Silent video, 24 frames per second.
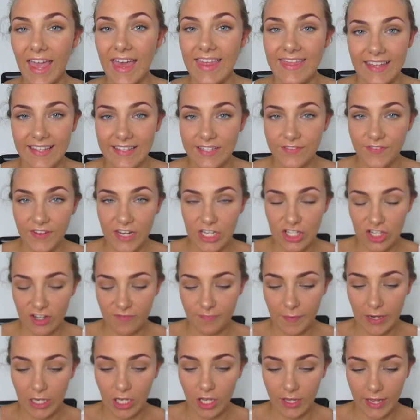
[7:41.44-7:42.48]
Then to finish
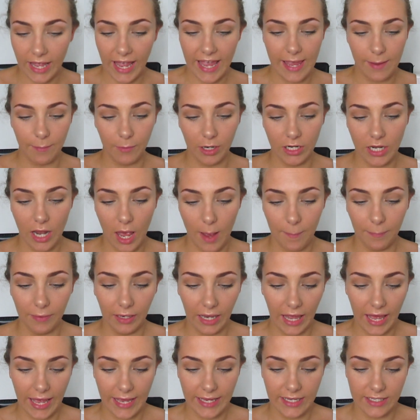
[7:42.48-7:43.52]
off my look, I am going to
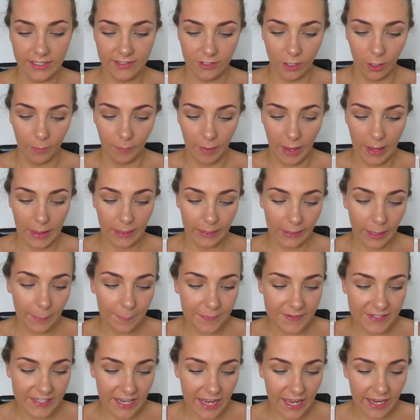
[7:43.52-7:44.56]
apply some
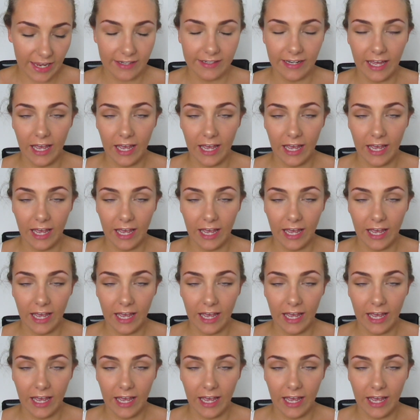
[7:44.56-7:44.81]
lipstick.